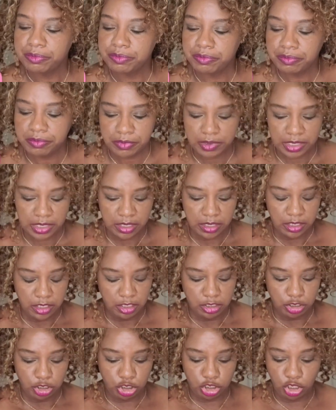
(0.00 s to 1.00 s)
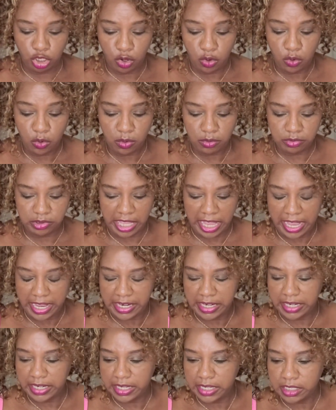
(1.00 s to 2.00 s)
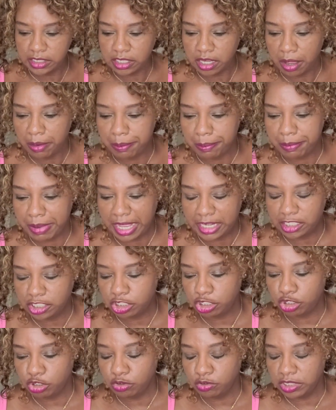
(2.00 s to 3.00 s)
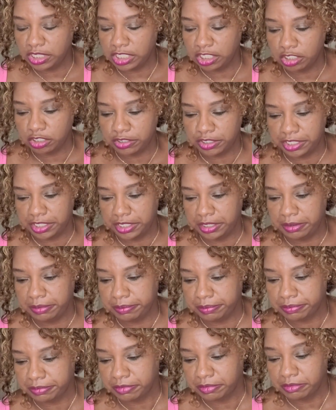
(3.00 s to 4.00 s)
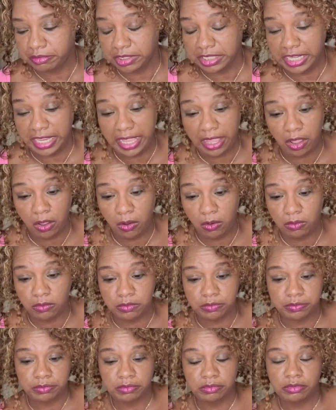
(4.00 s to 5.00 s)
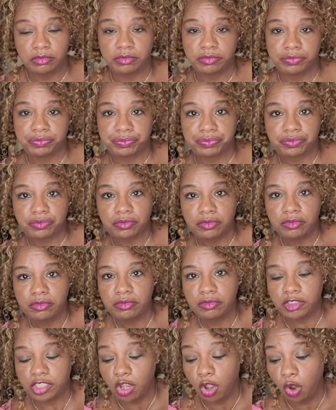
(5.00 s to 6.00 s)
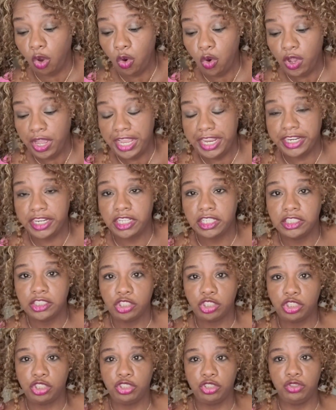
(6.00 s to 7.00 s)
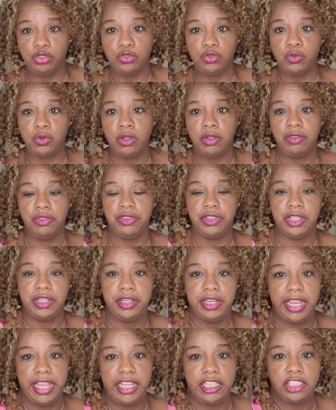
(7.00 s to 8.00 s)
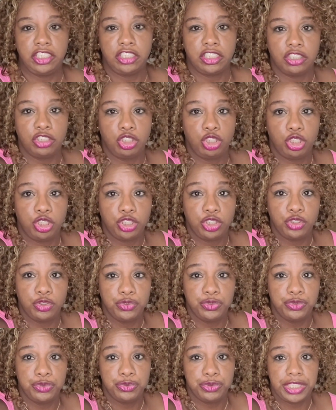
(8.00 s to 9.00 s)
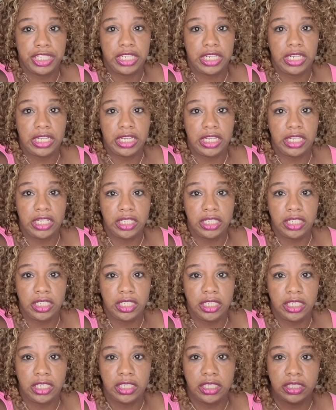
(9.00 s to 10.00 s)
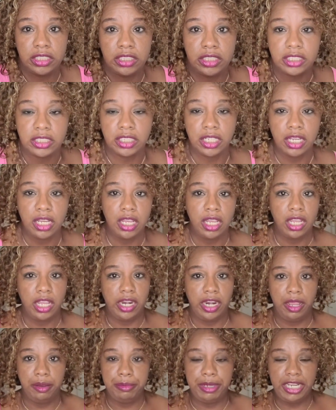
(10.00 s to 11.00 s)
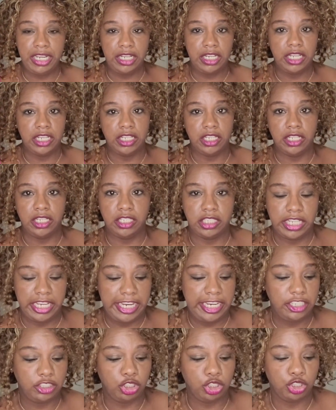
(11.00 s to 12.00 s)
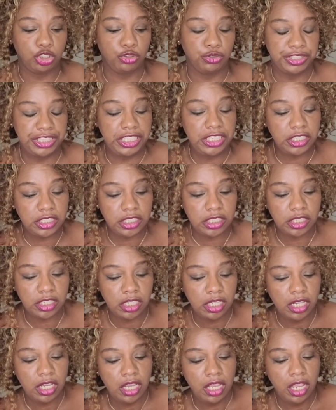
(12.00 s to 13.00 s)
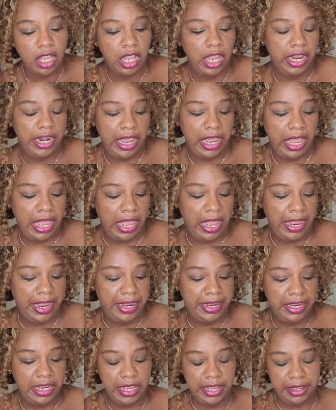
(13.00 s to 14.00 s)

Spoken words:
so that is my soothing cream. Now on to the next treat, and I mean it is a treat, and I am.